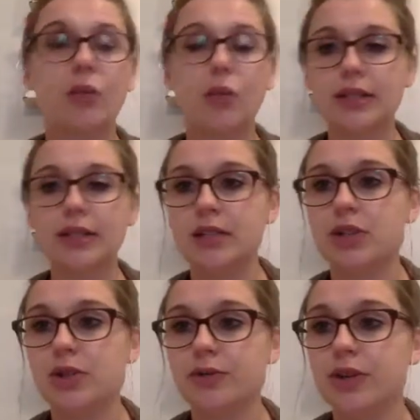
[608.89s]
What did it
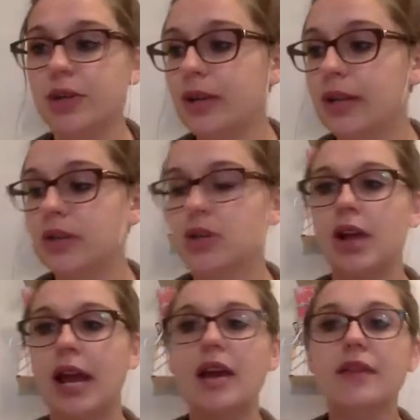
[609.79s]
do for you
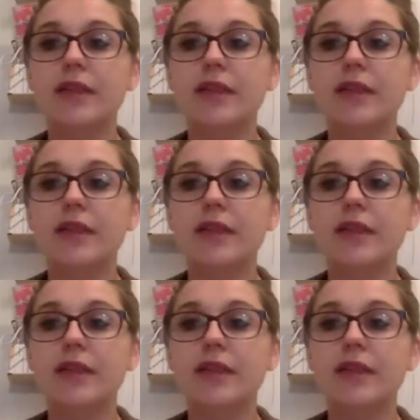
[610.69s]
yesterday?